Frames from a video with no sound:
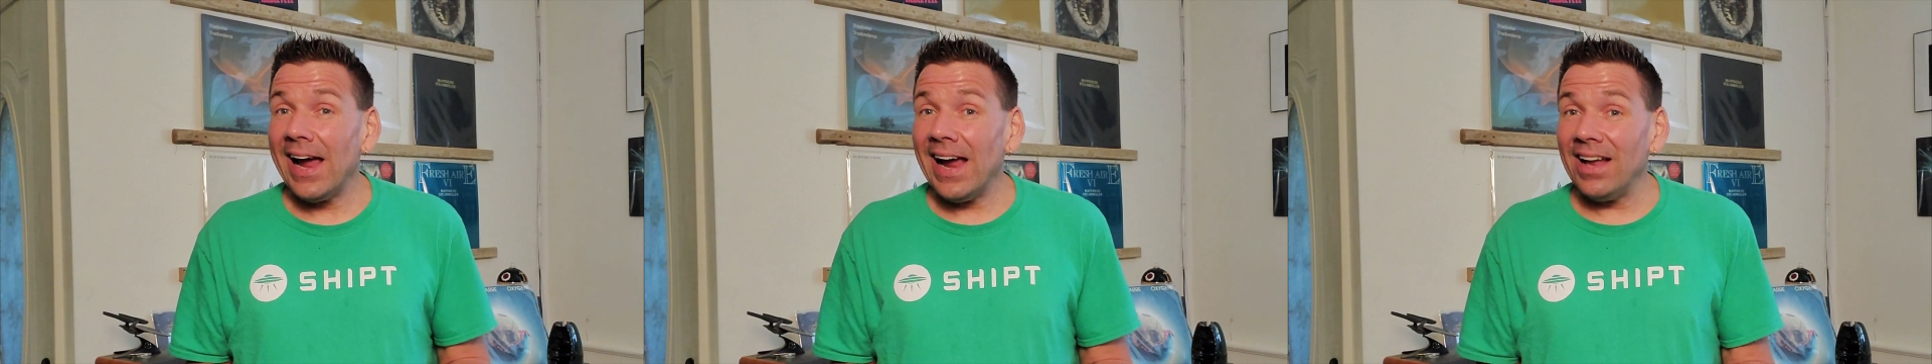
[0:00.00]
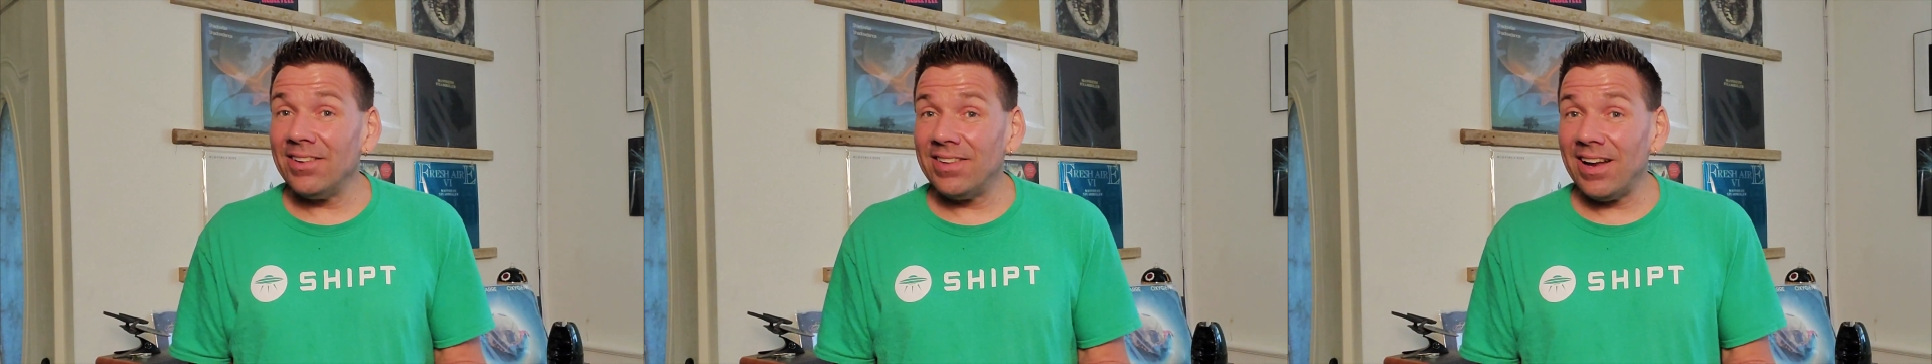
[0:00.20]

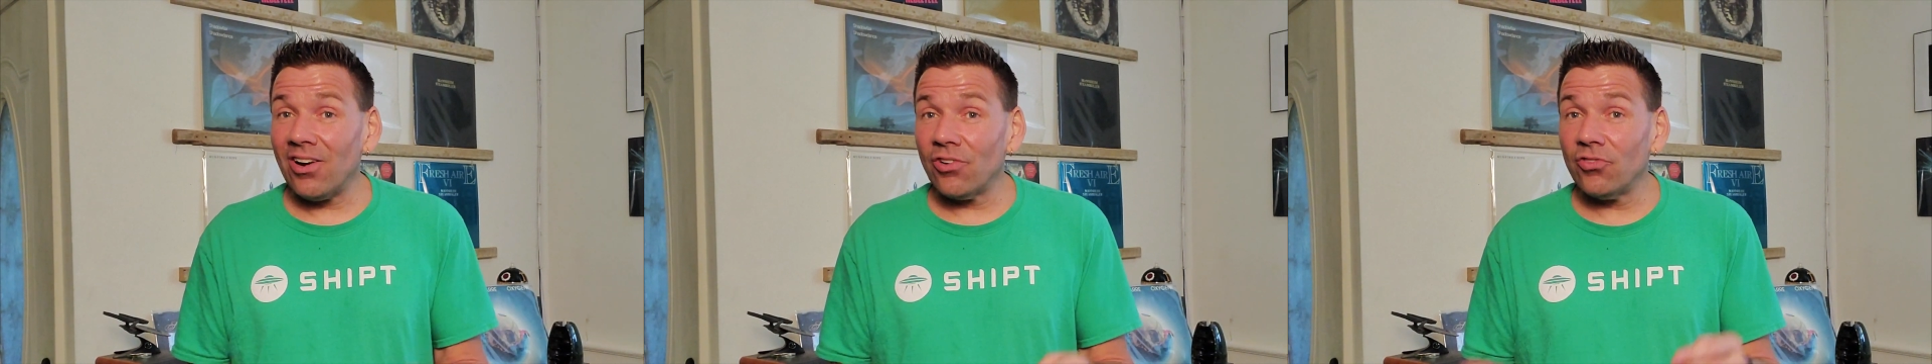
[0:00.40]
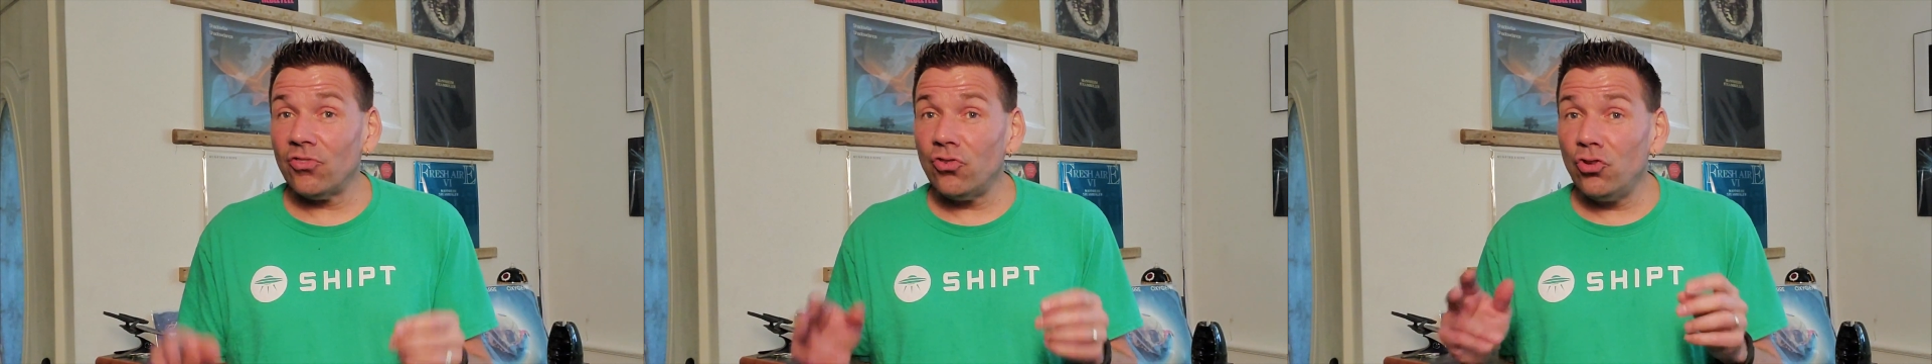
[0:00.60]
is
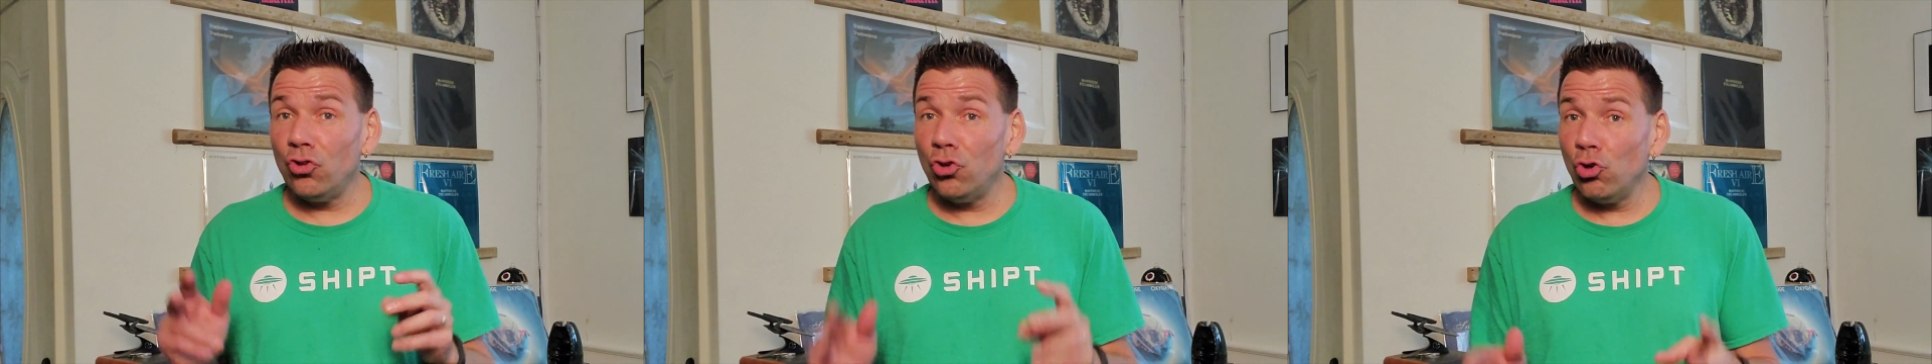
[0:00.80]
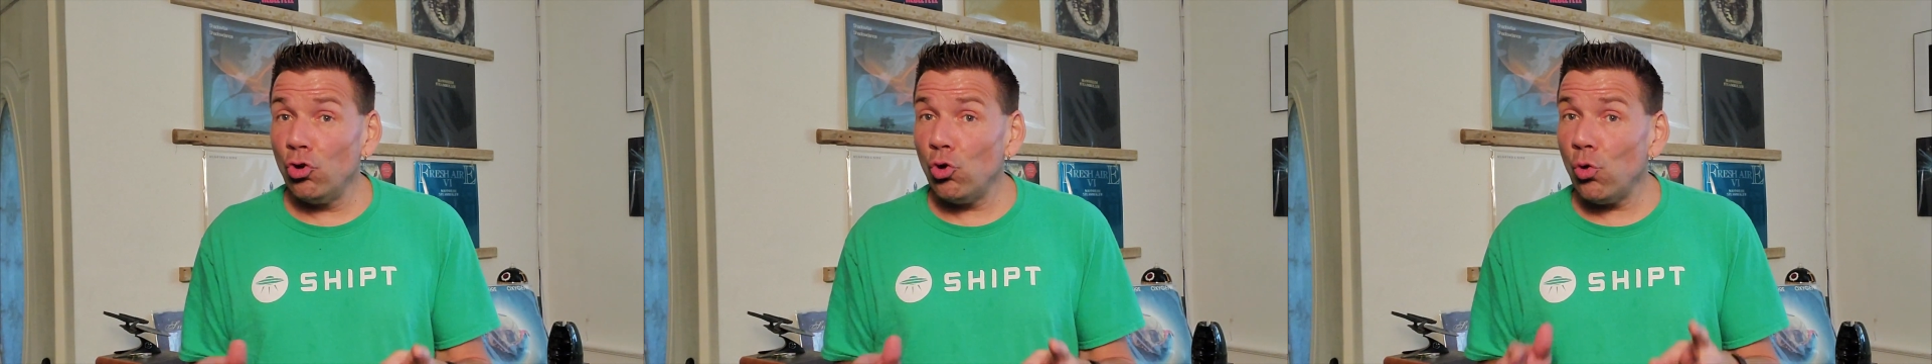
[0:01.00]
there's
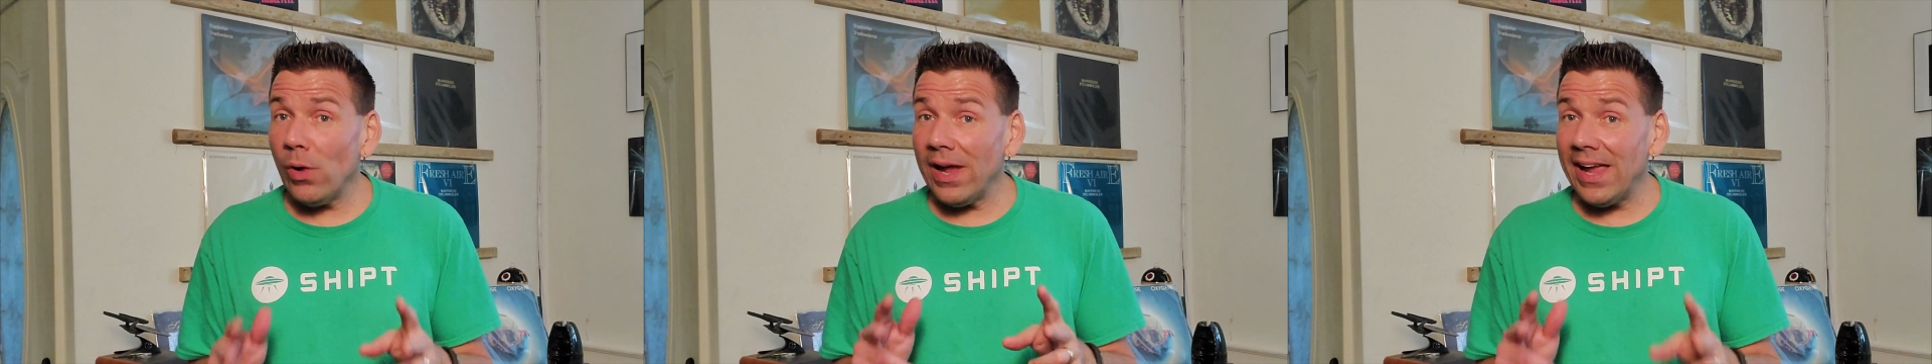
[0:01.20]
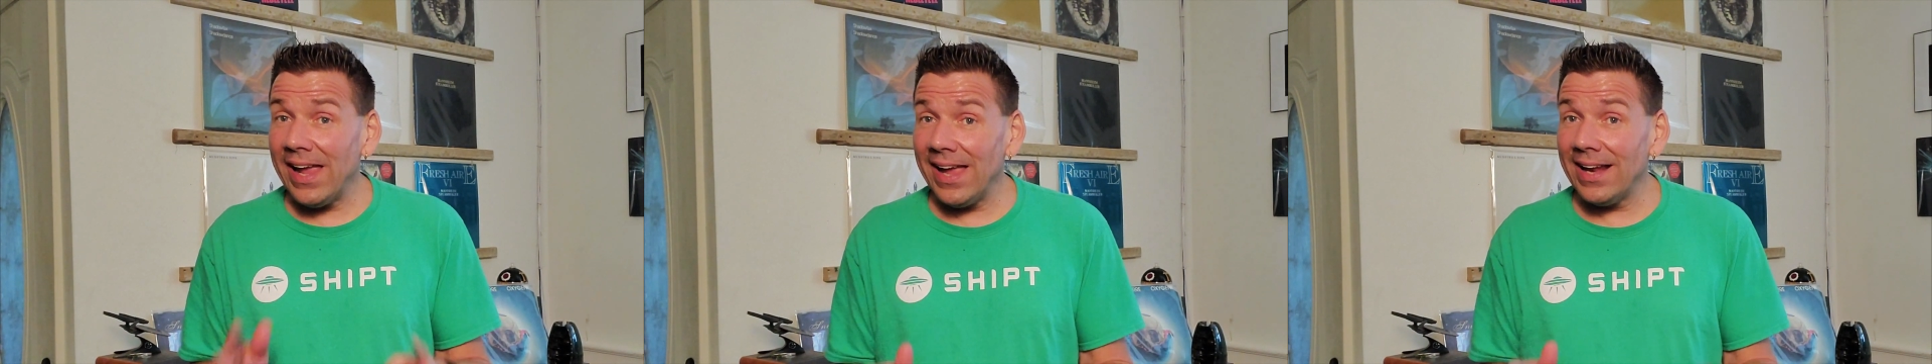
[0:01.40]
two
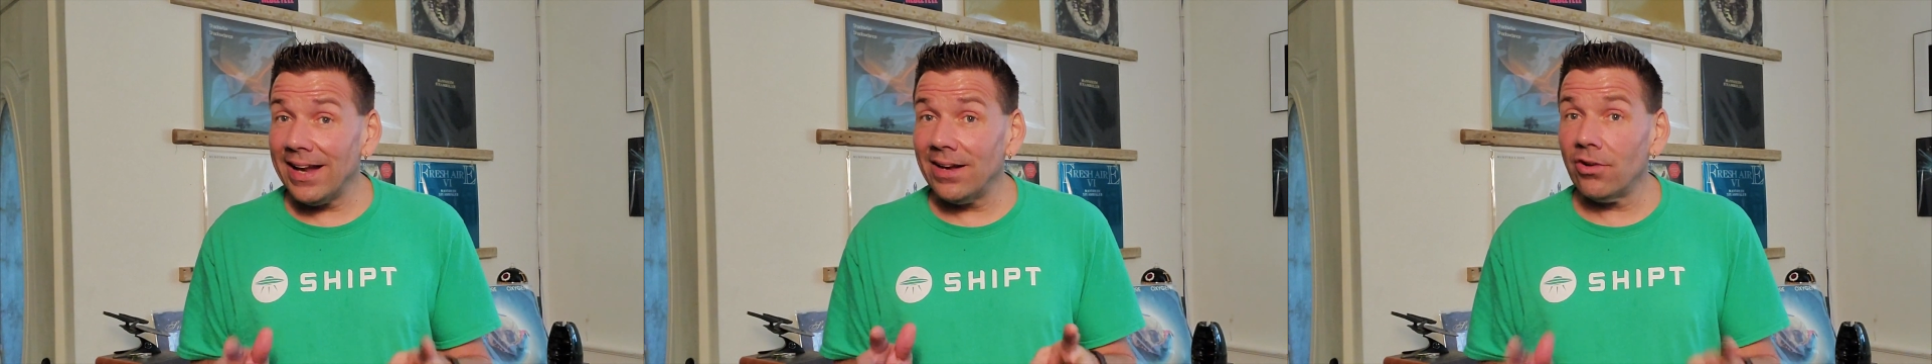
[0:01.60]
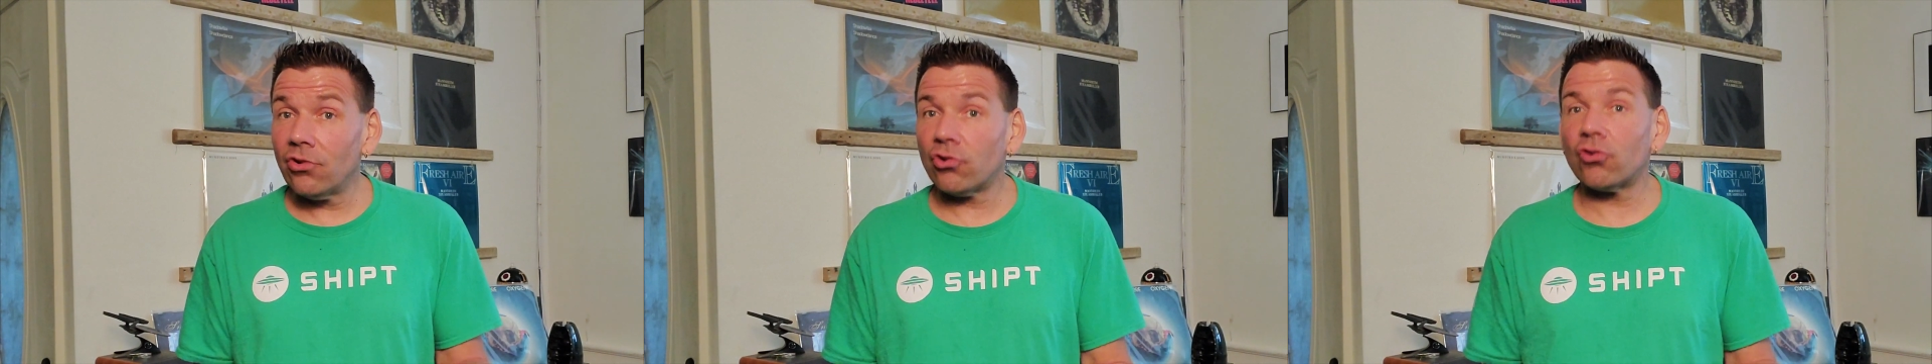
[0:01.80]

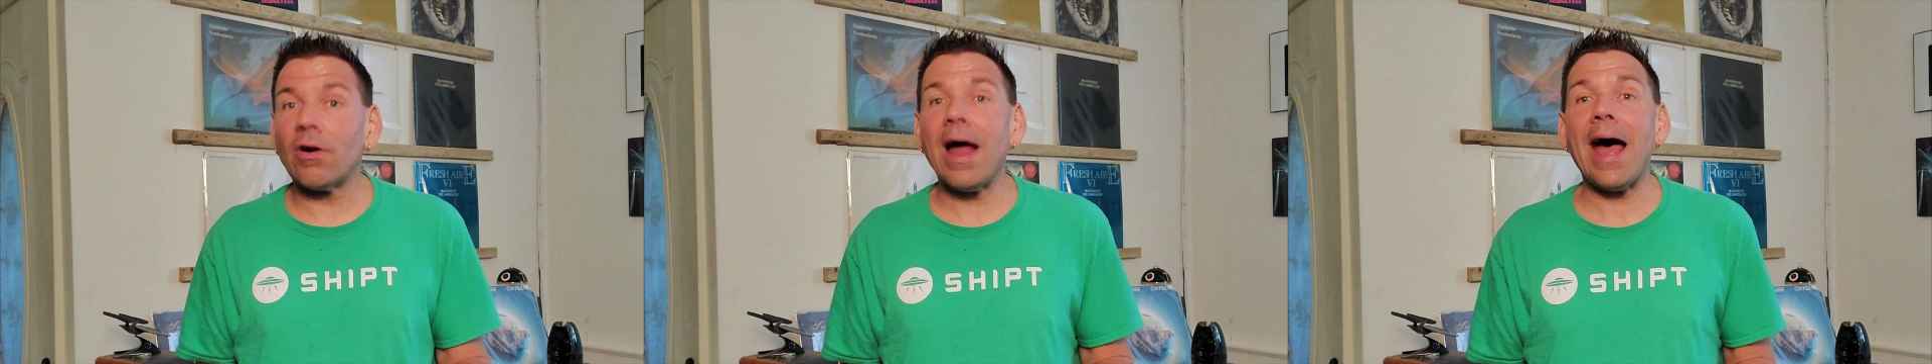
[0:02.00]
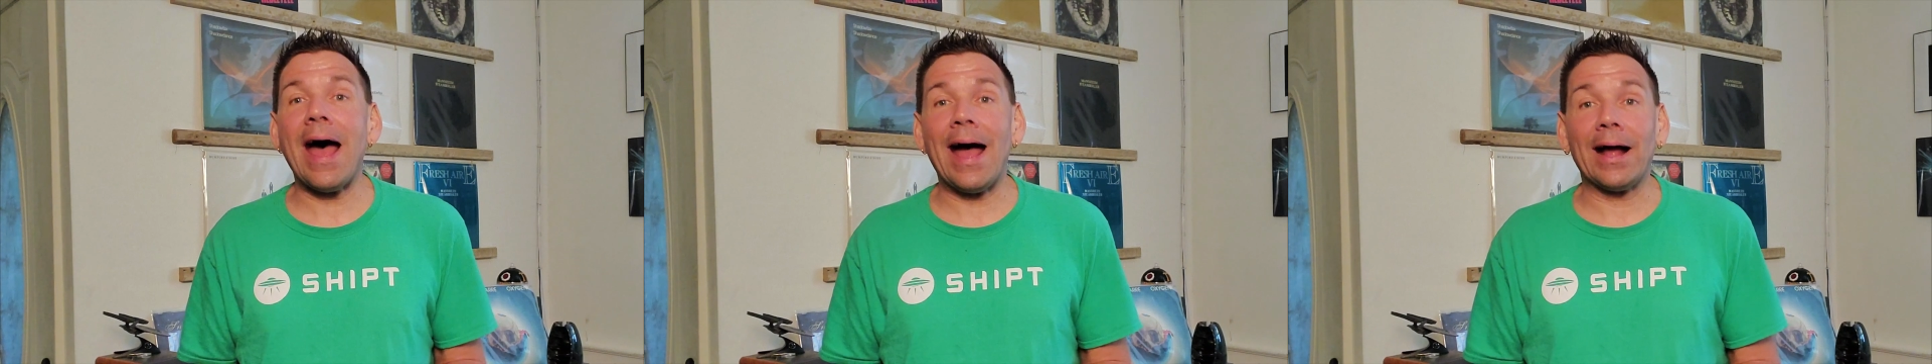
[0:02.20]
hidden
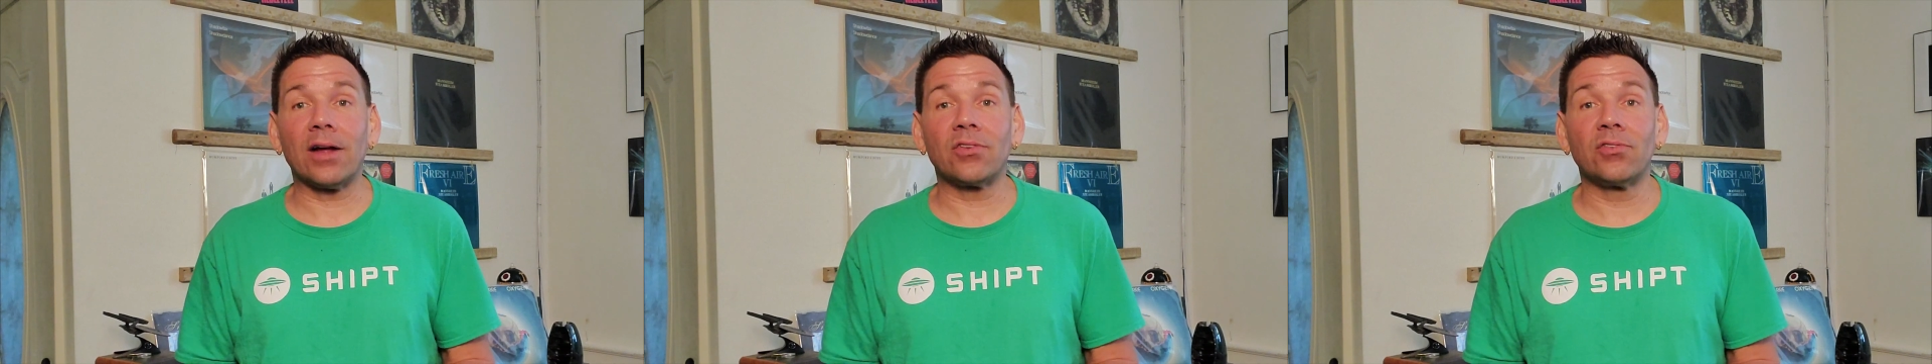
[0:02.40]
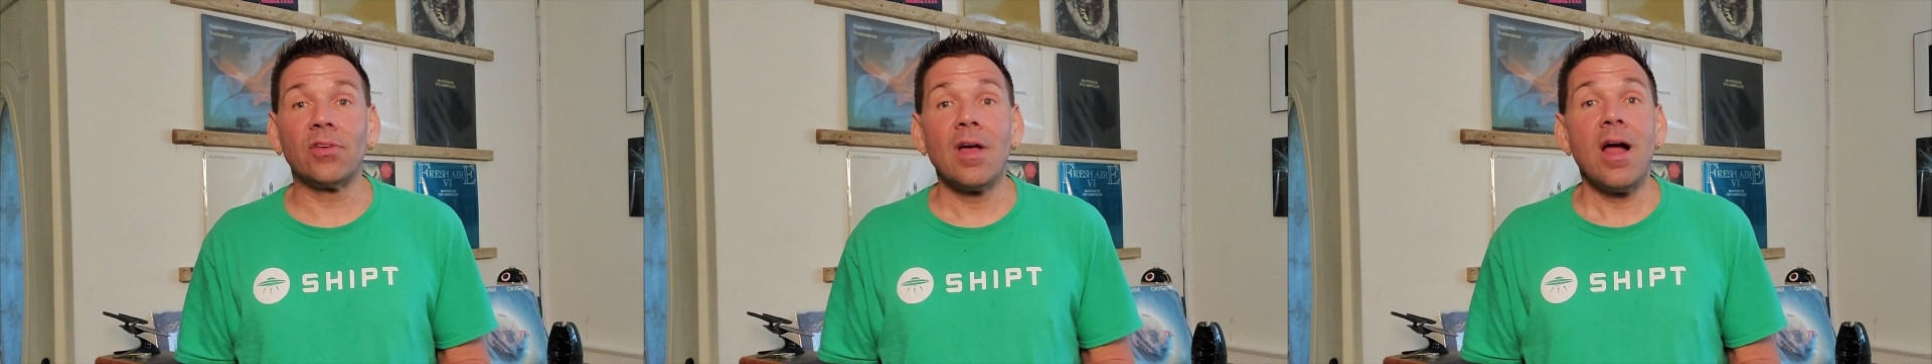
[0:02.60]

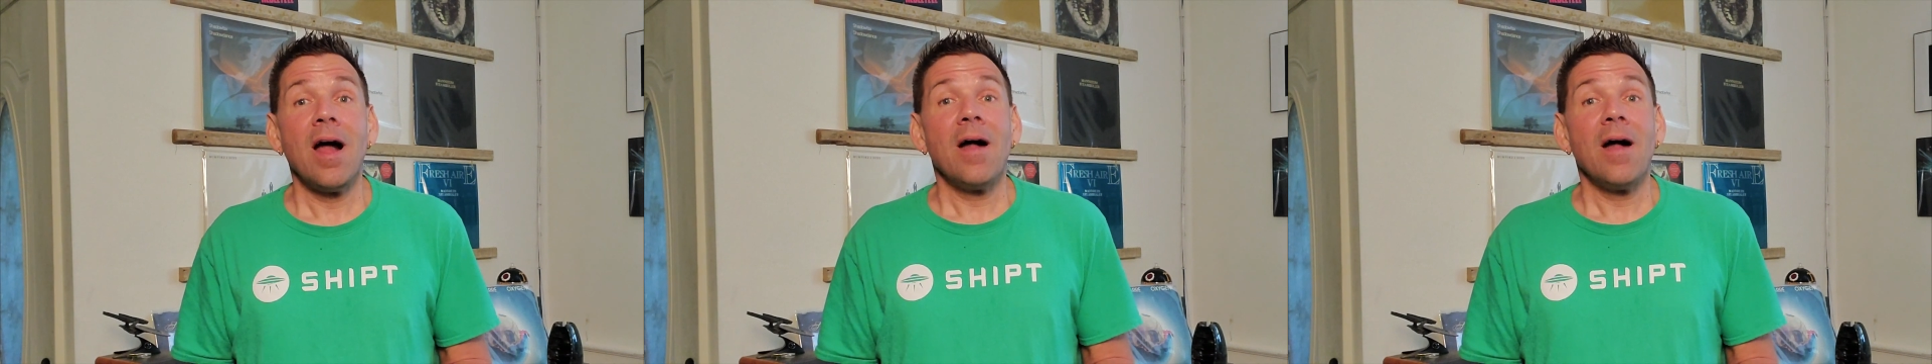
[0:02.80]
tracks